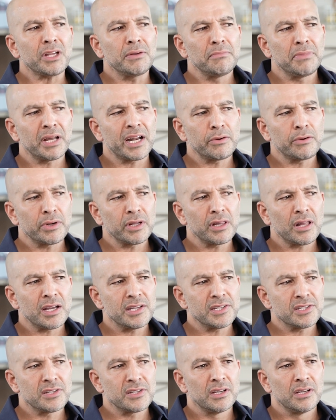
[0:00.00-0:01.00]
But I
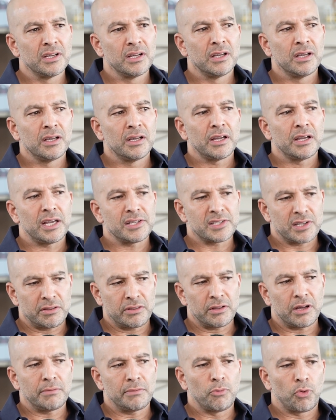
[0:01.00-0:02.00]
realized, as I
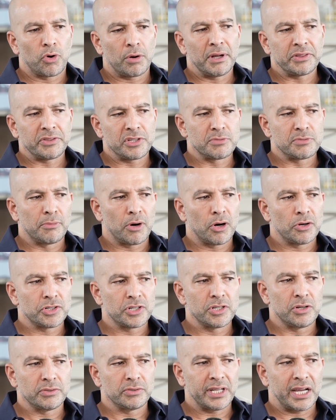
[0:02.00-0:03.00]
thought more about this
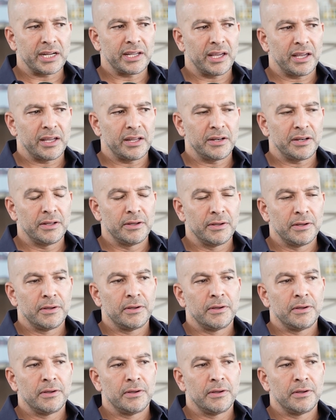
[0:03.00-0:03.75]
marginal decade,